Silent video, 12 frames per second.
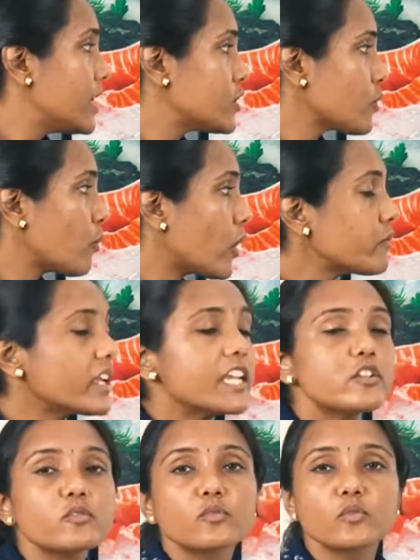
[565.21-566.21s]
So what we
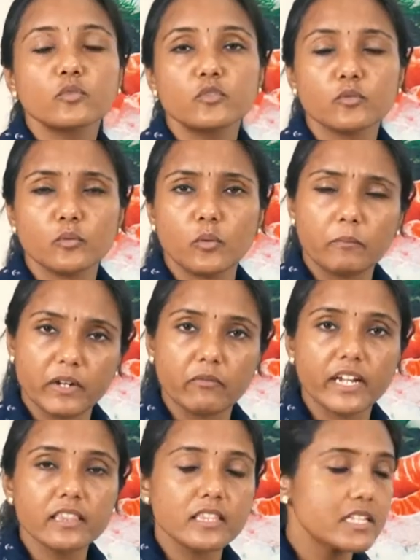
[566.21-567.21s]
need to do to
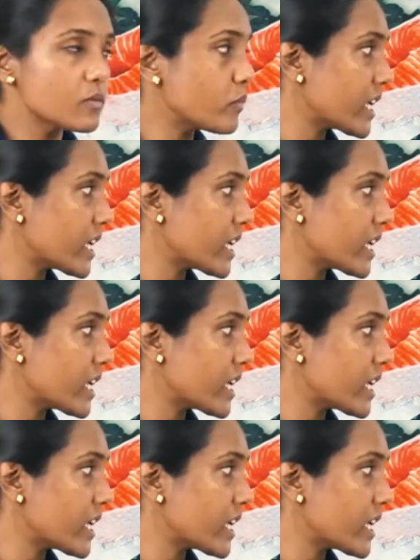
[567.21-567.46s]
prevent this?